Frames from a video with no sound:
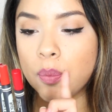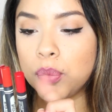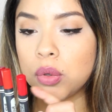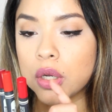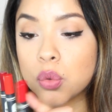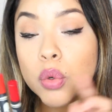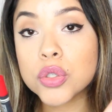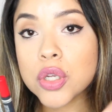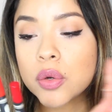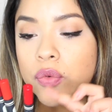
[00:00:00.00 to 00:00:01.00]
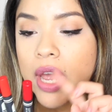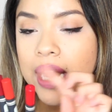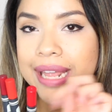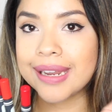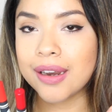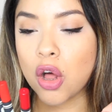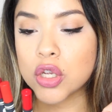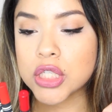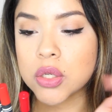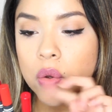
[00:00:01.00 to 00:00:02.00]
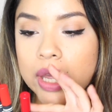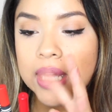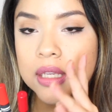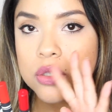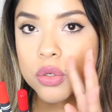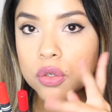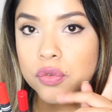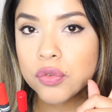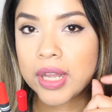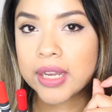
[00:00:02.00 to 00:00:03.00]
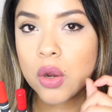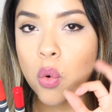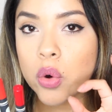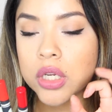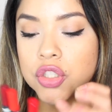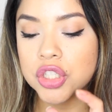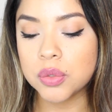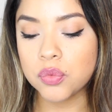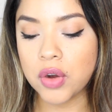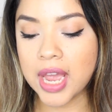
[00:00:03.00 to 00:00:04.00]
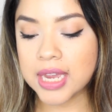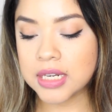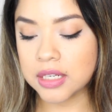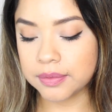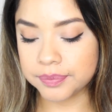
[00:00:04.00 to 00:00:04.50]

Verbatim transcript: a, a cool tone red, and then also a sort of like orangey red.